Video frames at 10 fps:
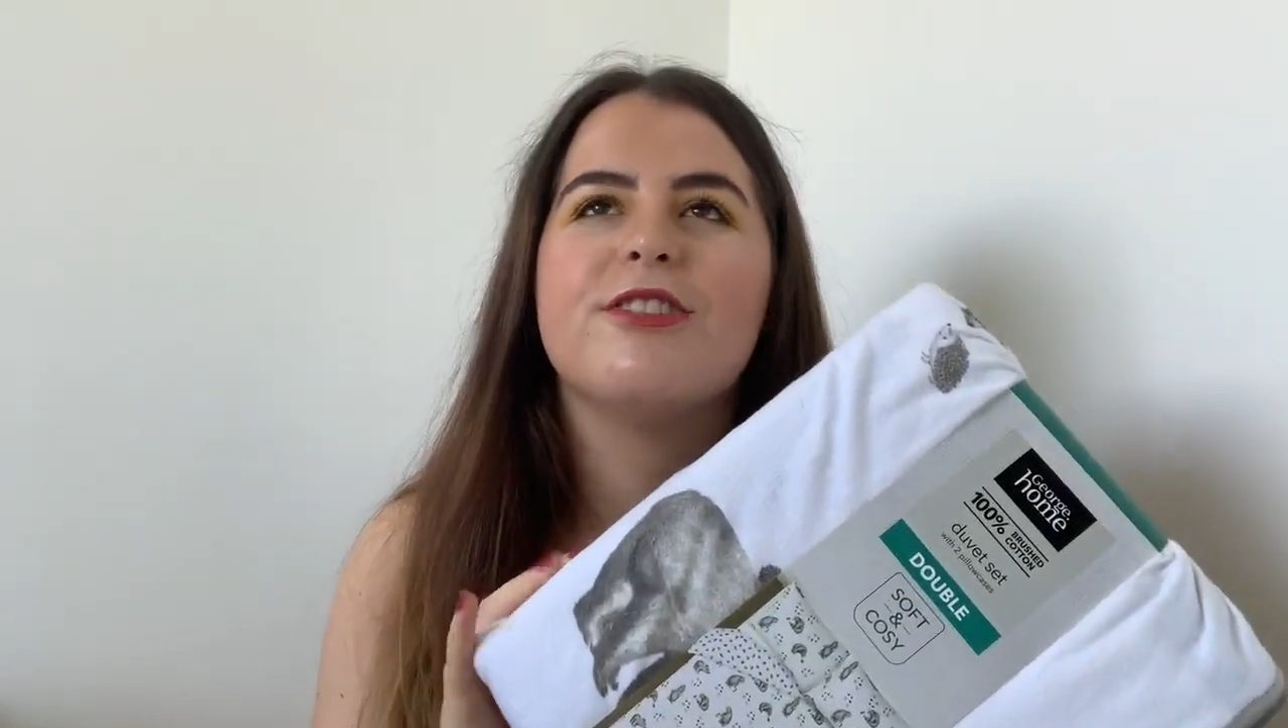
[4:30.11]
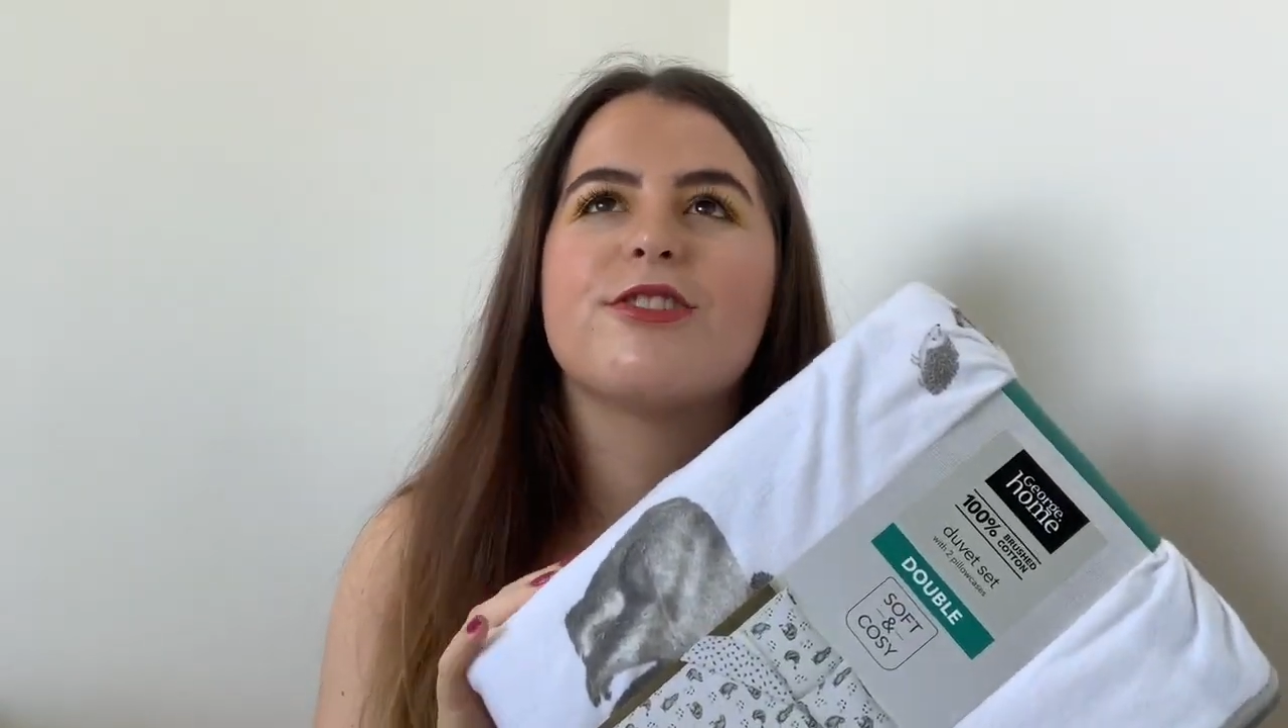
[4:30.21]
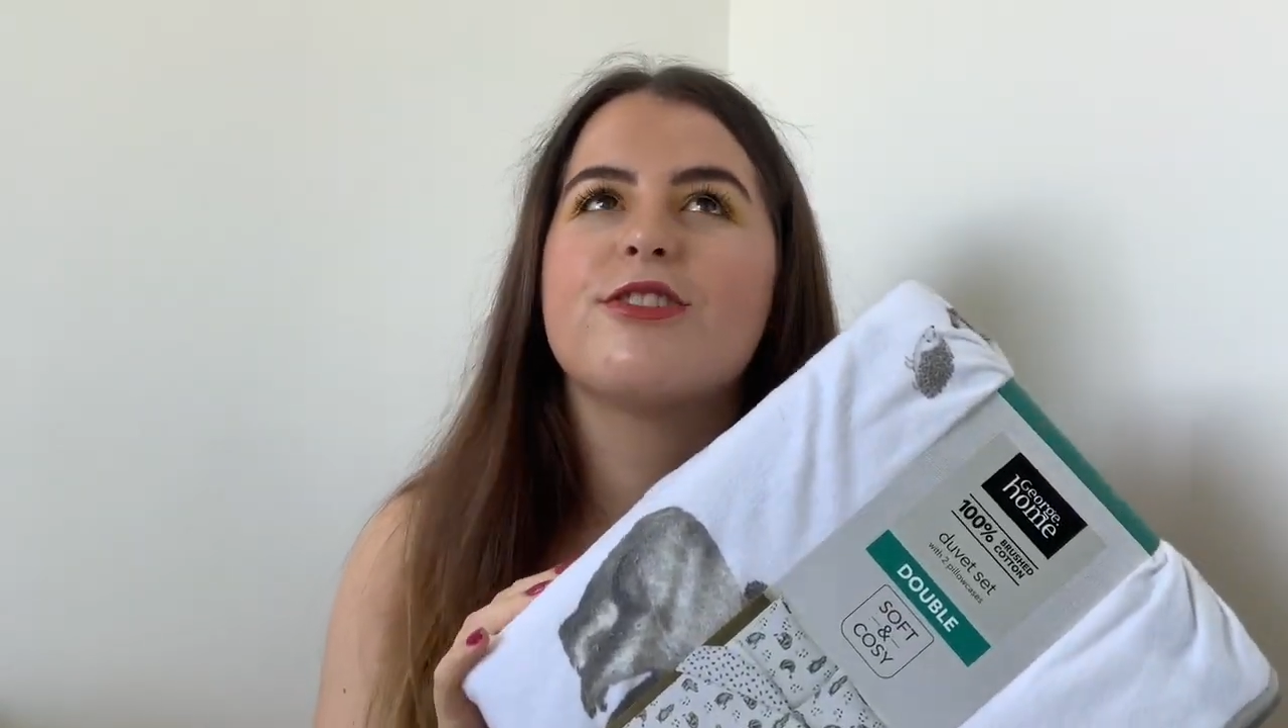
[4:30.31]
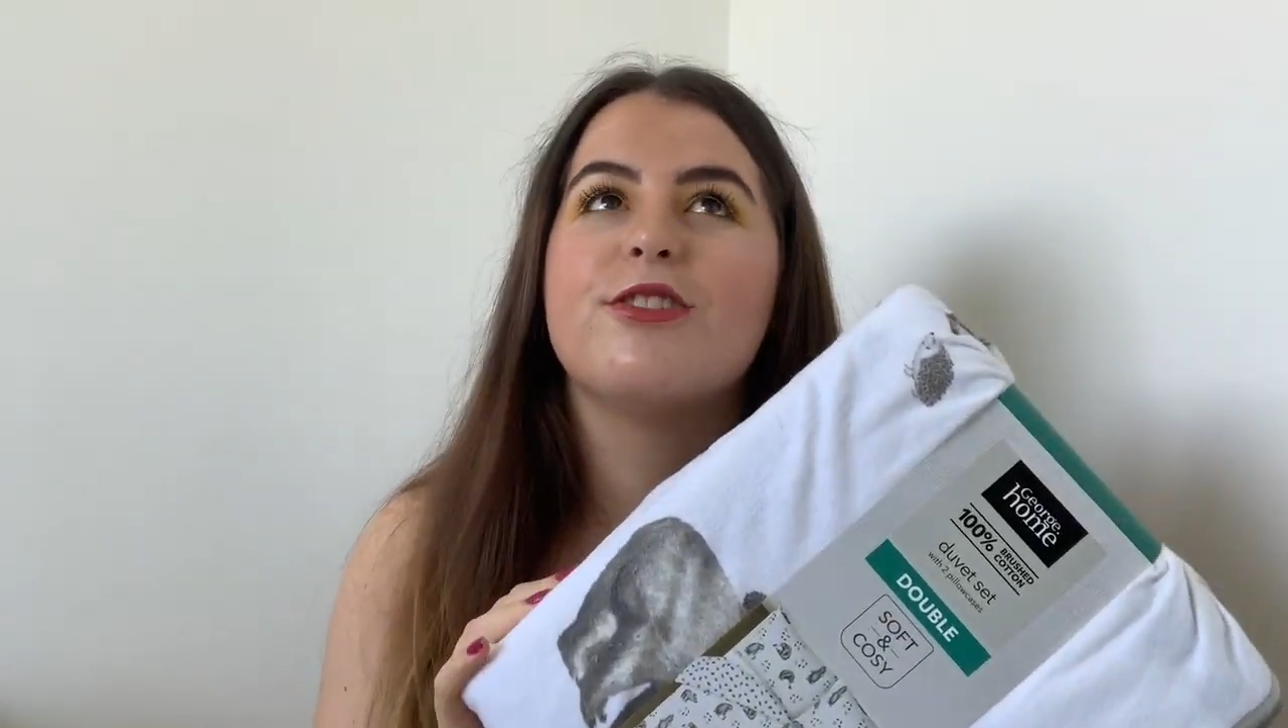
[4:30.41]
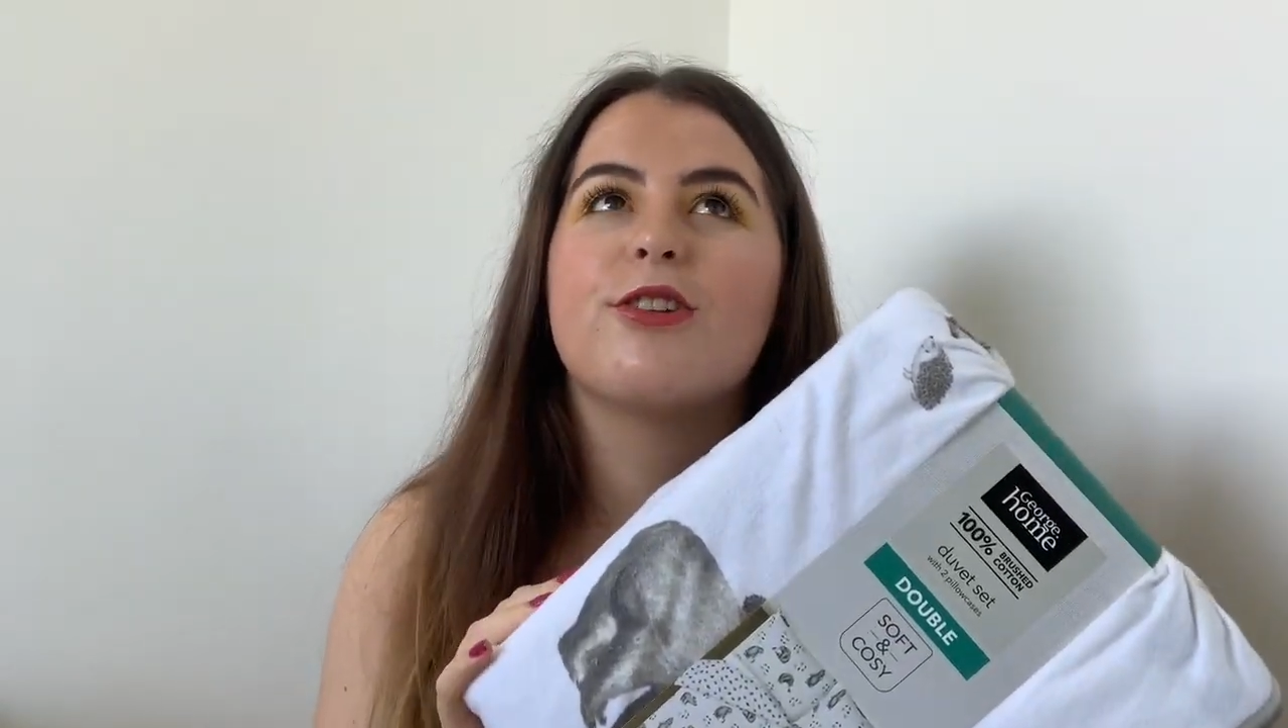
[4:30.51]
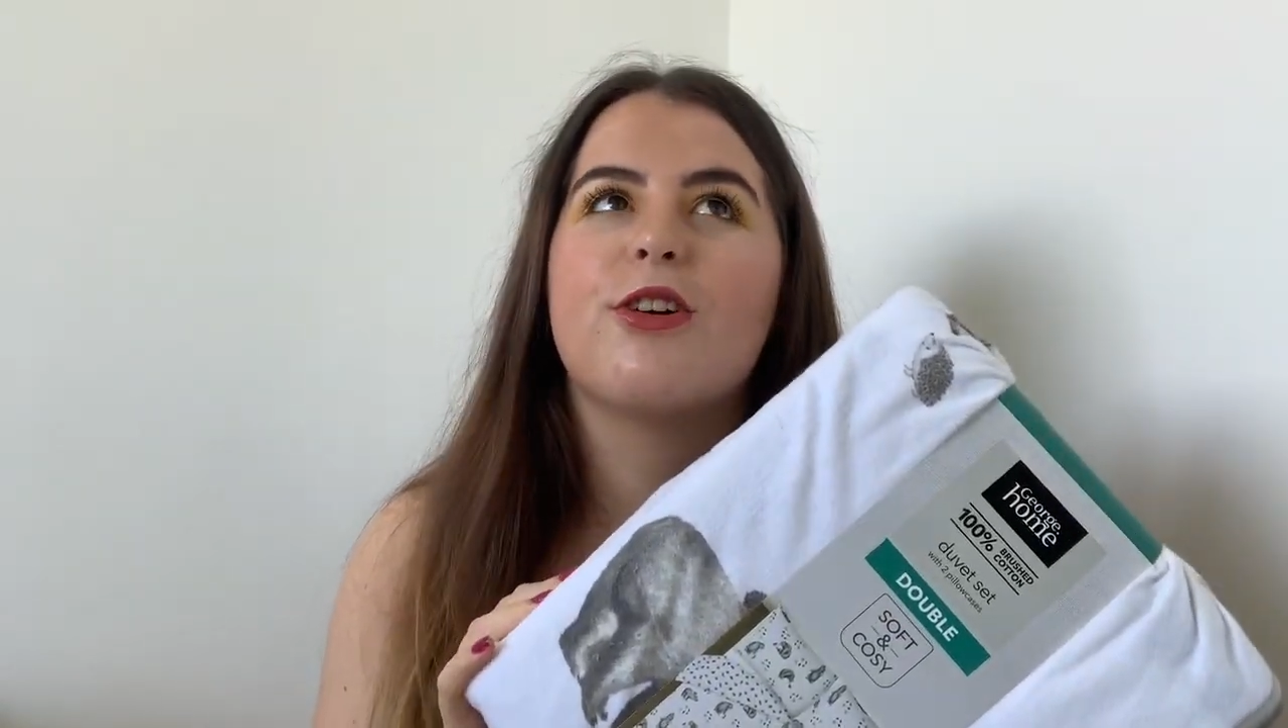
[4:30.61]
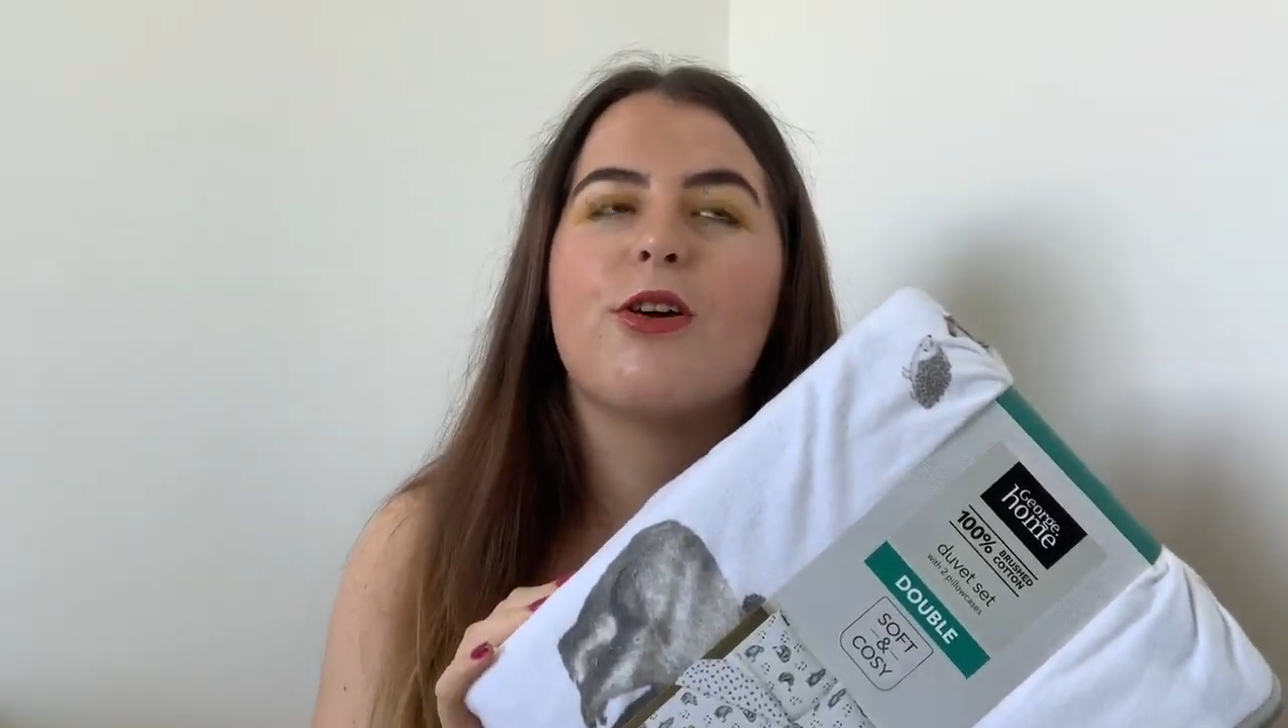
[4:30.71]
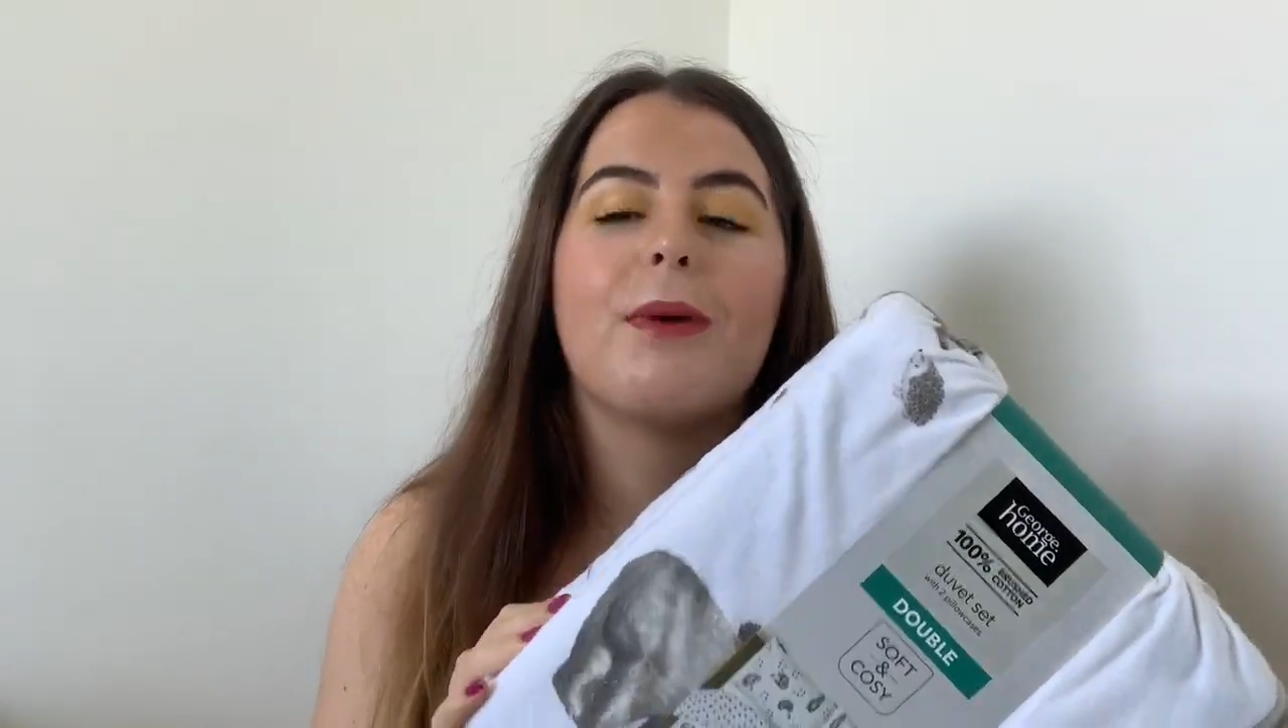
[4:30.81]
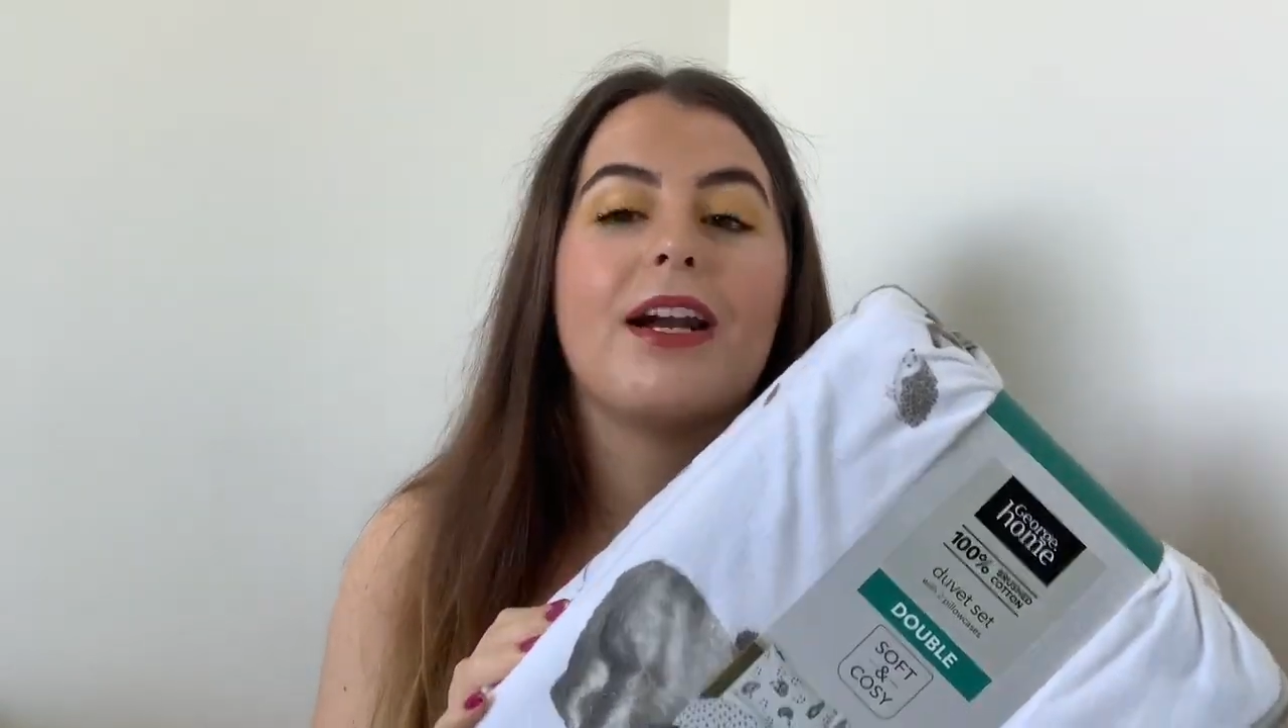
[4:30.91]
just snuggle up,